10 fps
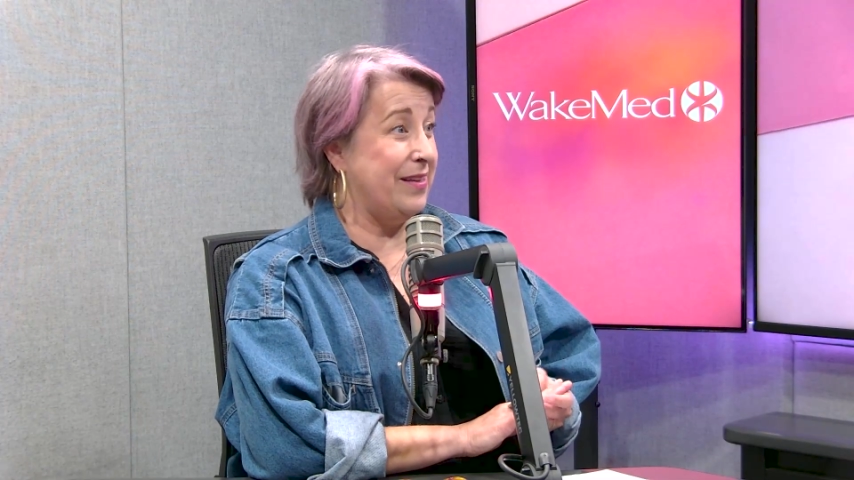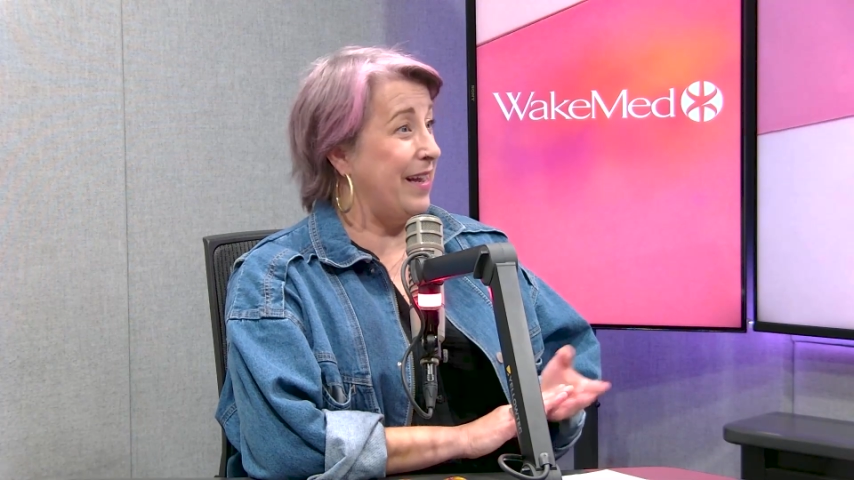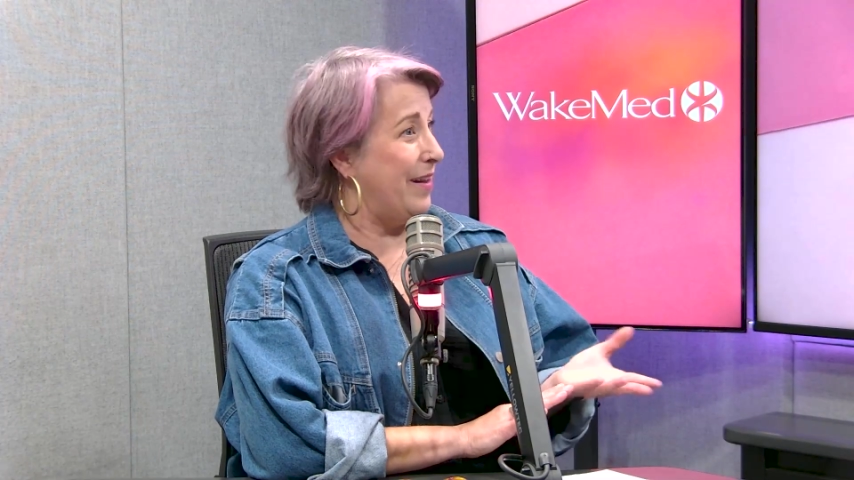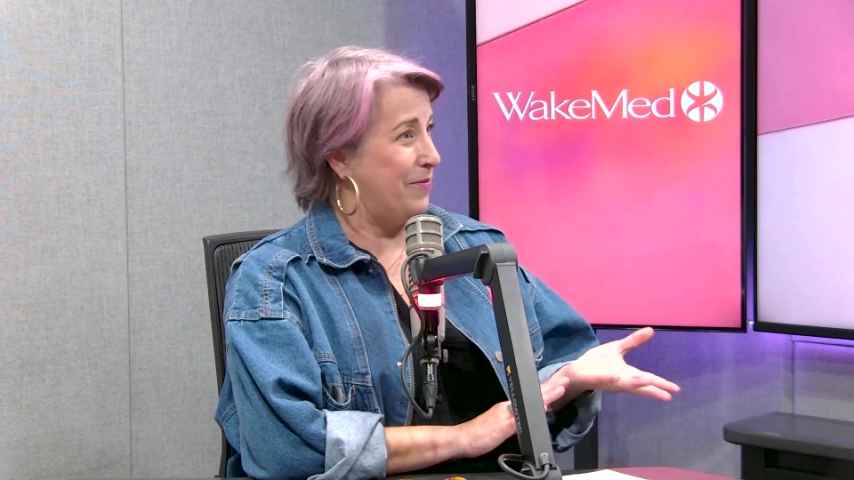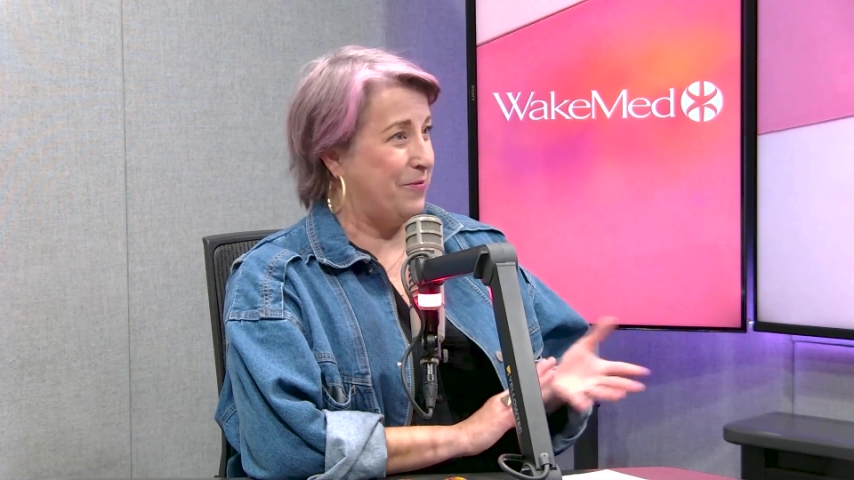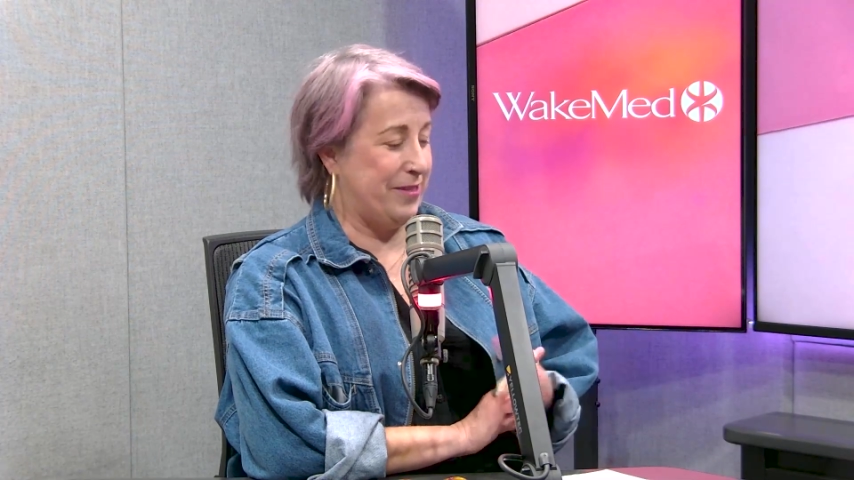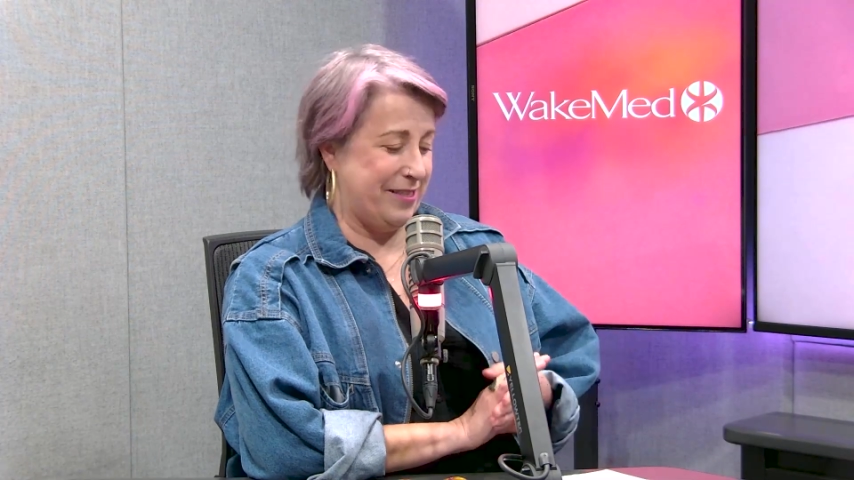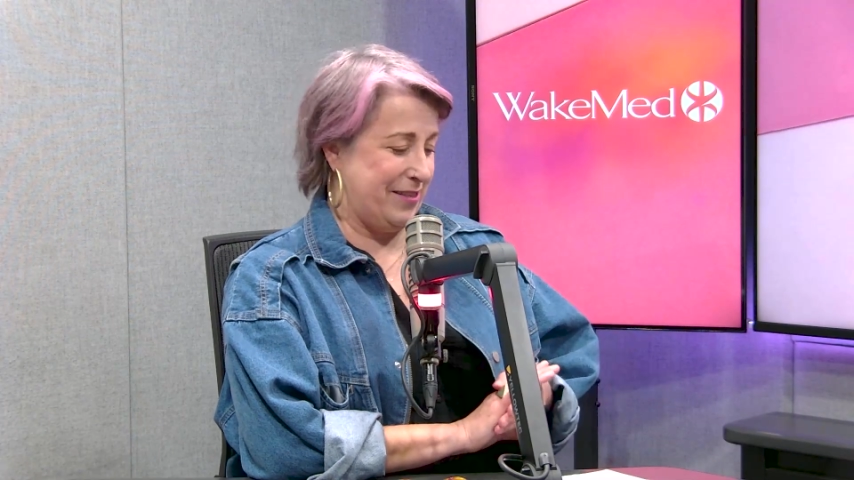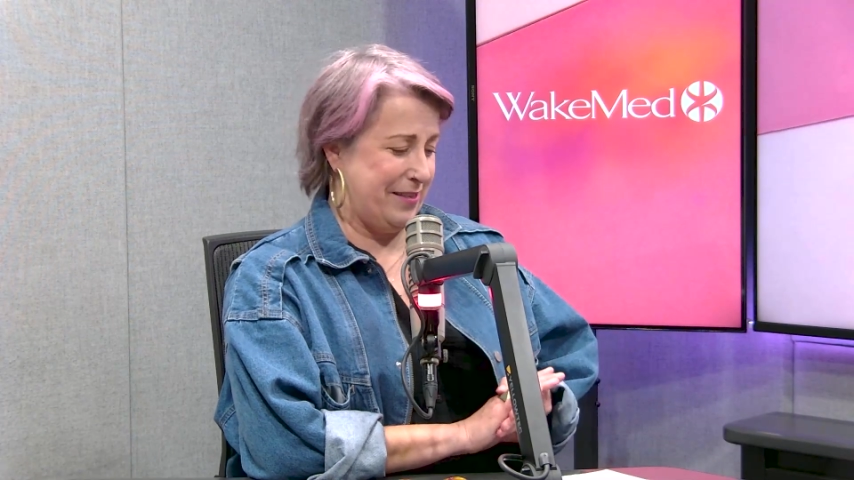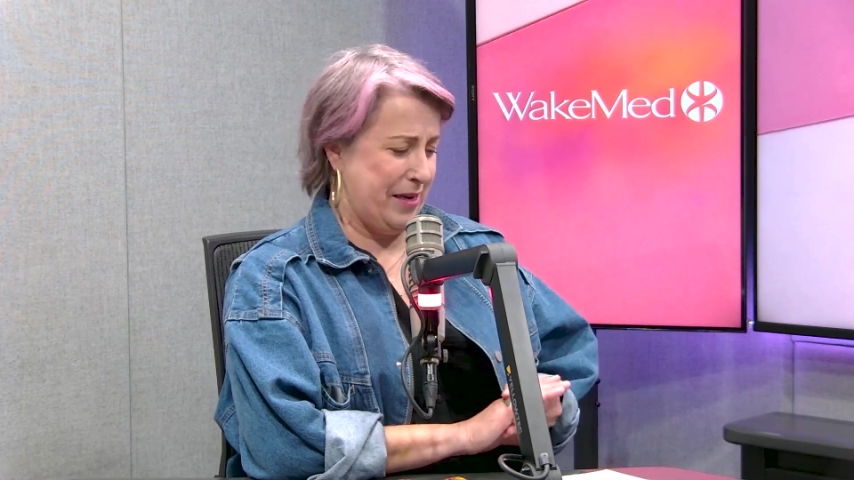Yeah,
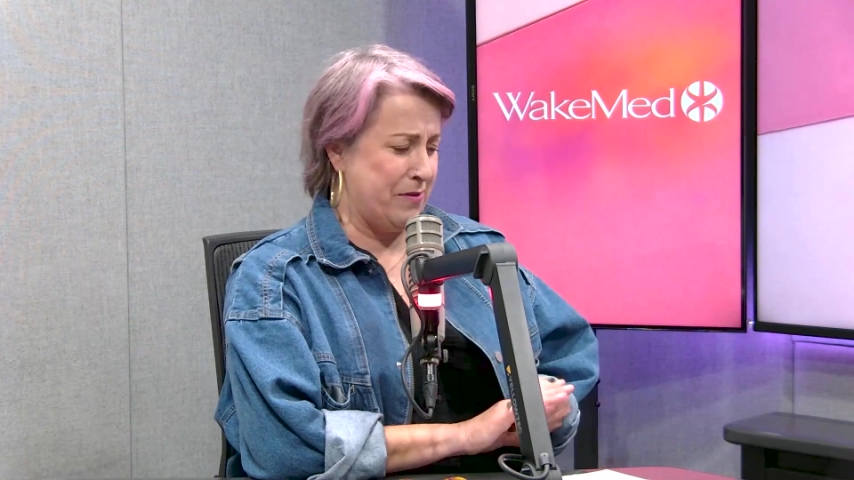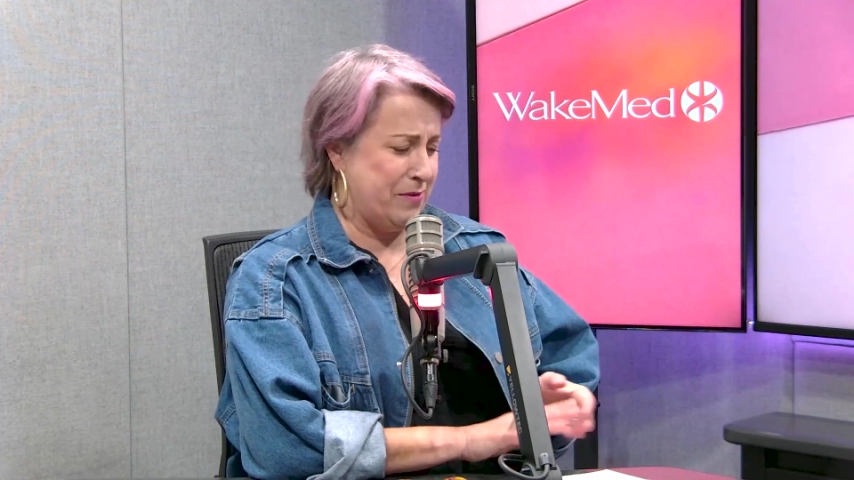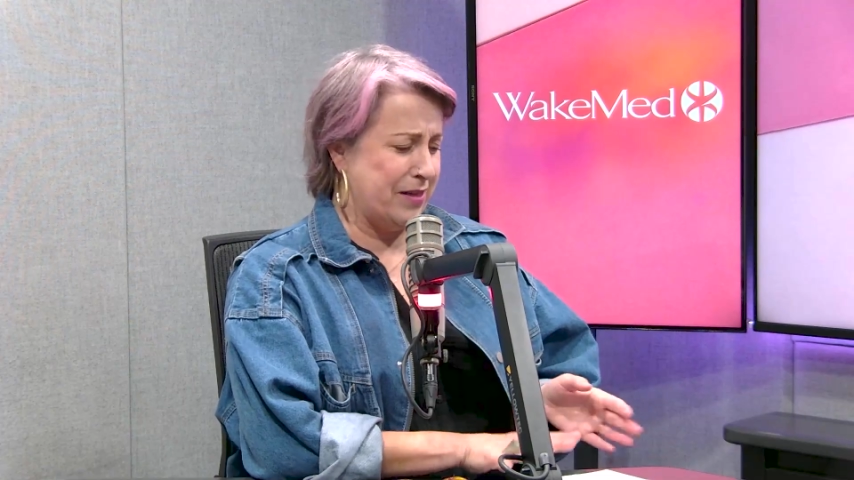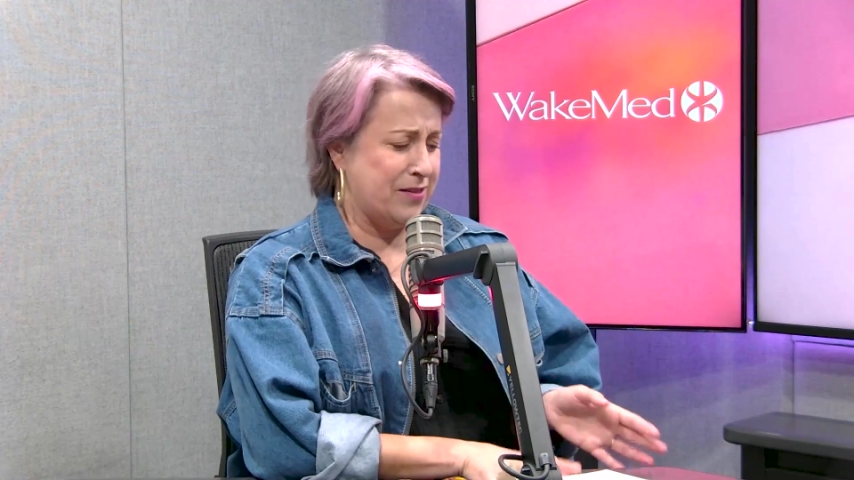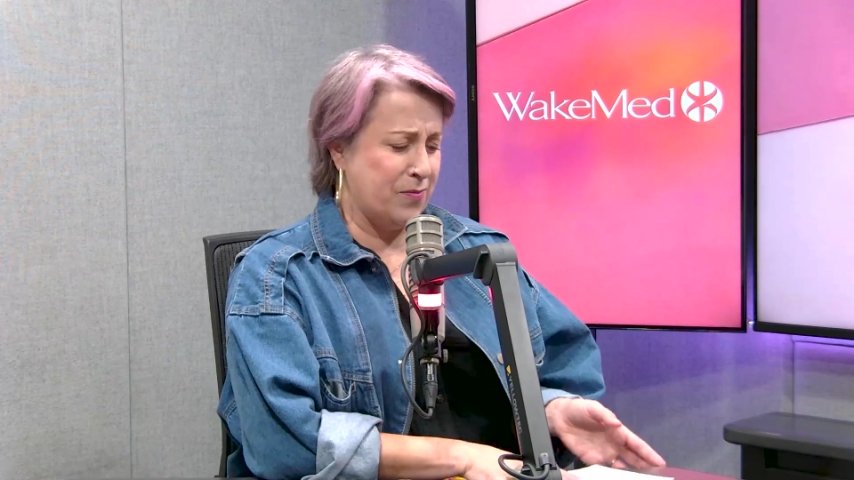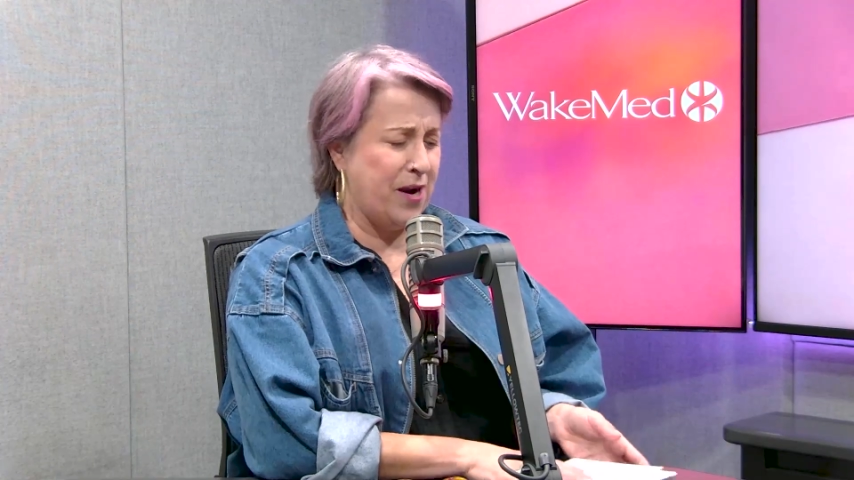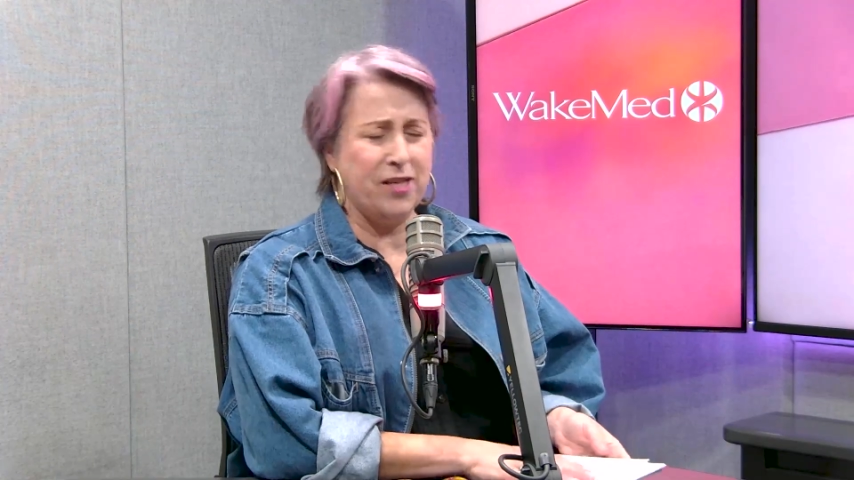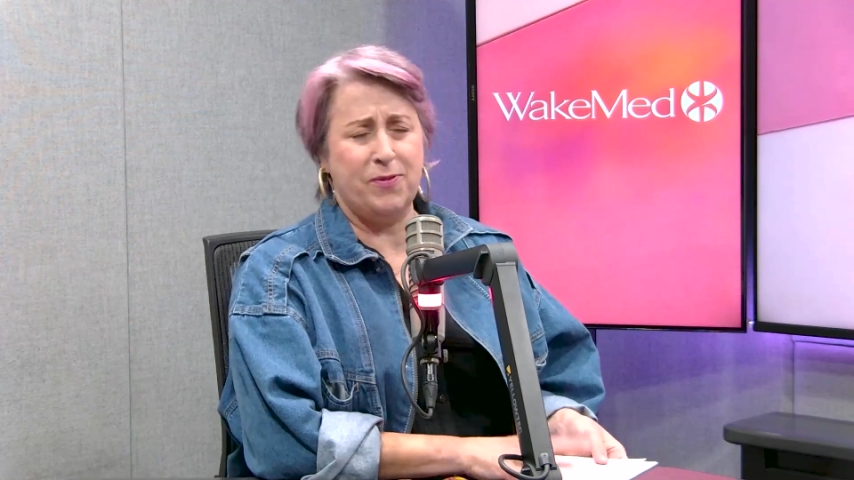which it surprised me.